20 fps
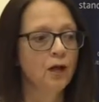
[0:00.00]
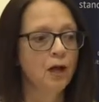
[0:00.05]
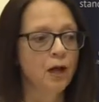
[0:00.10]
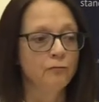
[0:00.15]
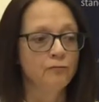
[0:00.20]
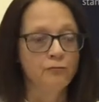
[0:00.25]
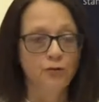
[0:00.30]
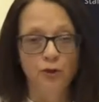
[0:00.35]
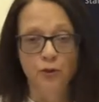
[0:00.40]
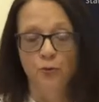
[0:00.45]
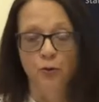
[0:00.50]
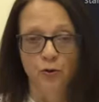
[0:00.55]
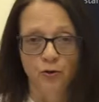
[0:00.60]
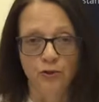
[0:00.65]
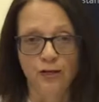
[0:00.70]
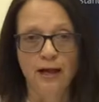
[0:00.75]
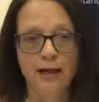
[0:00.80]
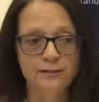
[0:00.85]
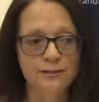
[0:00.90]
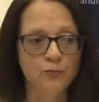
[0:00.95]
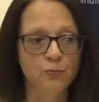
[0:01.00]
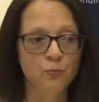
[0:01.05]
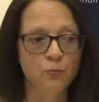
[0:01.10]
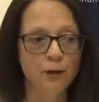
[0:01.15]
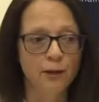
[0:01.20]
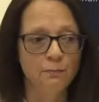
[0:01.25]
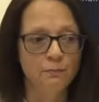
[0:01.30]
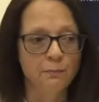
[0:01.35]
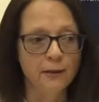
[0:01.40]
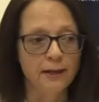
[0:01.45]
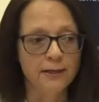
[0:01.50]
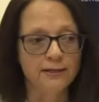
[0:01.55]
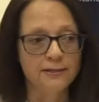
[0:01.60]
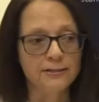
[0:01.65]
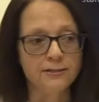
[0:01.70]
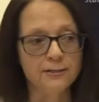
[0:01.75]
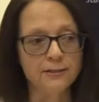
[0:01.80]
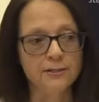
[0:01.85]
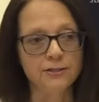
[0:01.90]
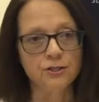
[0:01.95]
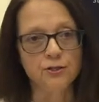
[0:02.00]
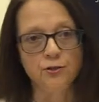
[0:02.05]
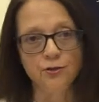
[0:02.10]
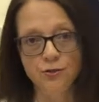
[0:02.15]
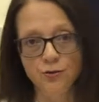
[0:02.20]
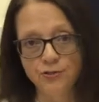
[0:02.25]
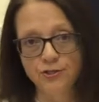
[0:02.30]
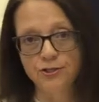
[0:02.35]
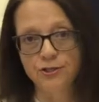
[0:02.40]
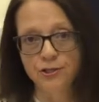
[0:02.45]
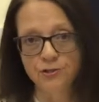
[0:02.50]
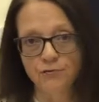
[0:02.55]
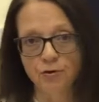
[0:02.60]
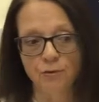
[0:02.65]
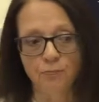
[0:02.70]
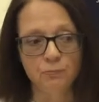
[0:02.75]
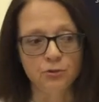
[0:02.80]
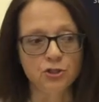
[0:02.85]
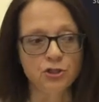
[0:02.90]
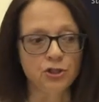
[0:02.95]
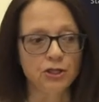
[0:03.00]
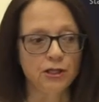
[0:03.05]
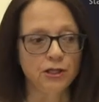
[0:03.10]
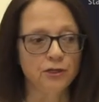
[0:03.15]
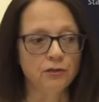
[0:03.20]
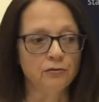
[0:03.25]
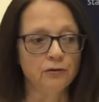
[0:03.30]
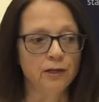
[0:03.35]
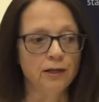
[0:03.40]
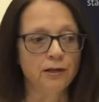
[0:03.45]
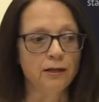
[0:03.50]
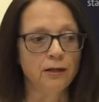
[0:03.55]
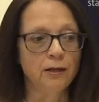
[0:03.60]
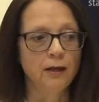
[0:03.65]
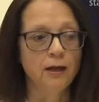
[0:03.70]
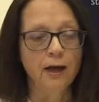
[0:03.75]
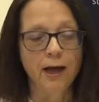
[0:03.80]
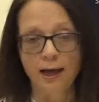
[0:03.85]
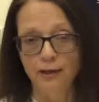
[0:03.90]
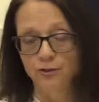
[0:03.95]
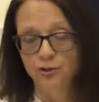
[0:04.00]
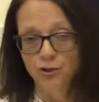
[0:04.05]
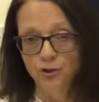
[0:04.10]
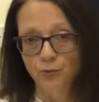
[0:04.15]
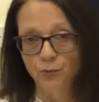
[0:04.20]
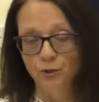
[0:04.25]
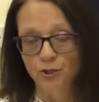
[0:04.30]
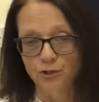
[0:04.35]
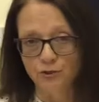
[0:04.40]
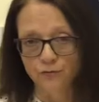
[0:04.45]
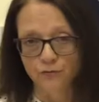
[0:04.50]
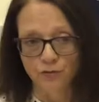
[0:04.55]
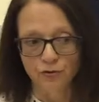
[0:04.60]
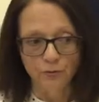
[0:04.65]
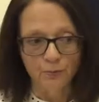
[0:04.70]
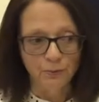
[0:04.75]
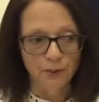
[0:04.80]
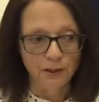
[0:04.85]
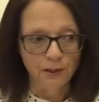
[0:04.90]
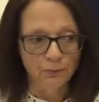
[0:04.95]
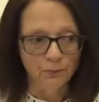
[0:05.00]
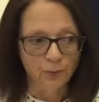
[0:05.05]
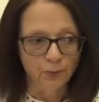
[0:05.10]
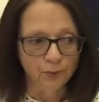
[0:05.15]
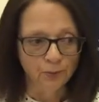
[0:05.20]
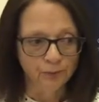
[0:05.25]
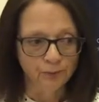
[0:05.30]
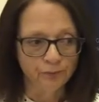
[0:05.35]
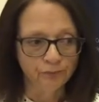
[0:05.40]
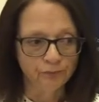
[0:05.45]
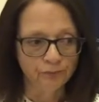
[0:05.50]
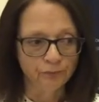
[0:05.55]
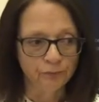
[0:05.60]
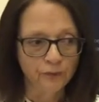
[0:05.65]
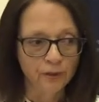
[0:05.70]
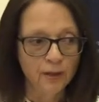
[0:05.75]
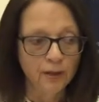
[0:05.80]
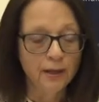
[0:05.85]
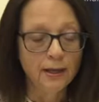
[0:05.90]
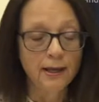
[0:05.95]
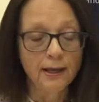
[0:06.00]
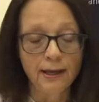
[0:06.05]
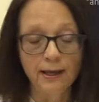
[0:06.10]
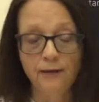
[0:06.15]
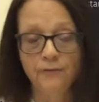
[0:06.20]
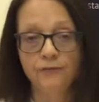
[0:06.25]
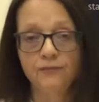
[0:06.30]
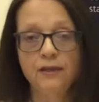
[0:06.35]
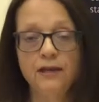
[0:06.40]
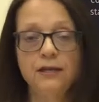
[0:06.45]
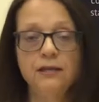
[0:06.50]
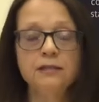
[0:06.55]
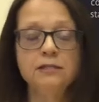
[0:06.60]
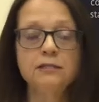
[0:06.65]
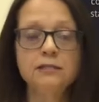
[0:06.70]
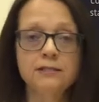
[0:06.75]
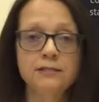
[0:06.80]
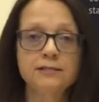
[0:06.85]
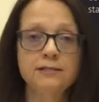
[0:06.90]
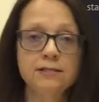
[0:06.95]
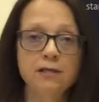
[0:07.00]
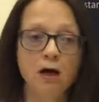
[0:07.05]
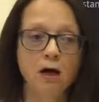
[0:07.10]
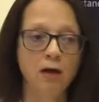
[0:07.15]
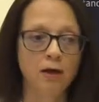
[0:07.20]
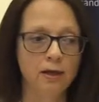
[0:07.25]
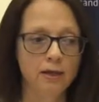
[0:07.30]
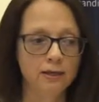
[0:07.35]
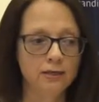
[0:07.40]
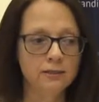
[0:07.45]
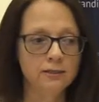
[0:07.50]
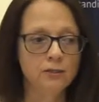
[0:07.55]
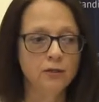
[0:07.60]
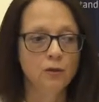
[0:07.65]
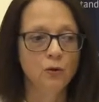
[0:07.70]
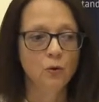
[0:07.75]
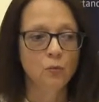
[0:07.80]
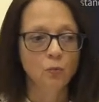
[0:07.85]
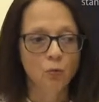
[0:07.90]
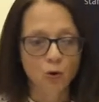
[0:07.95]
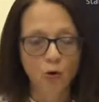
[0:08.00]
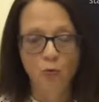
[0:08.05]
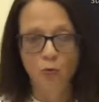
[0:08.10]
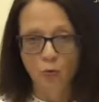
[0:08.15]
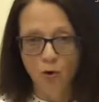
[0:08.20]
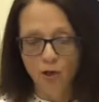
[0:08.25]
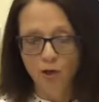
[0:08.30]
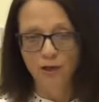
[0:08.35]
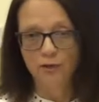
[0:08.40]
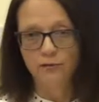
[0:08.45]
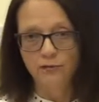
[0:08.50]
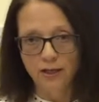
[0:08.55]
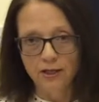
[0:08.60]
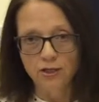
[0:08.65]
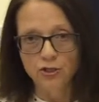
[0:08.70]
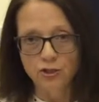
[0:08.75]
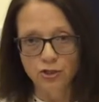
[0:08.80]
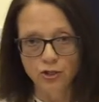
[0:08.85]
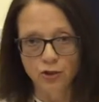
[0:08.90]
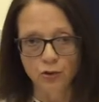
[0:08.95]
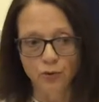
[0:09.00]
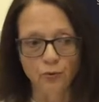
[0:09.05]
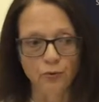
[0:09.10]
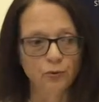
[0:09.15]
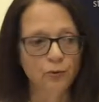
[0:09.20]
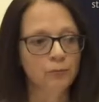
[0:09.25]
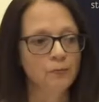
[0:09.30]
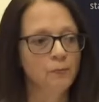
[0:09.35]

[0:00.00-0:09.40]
for you on an as and when basis, who uses their own machinery and who works for other people. If they can decide what work they do,